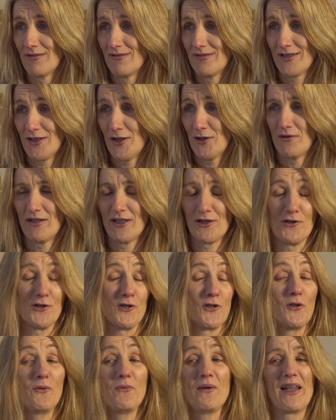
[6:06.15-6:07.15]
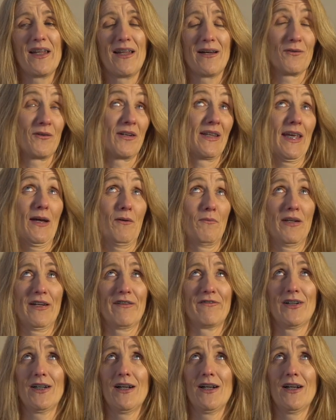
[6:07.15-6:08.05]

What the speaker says: And he goes, you will. I'm going, yeah, whatever.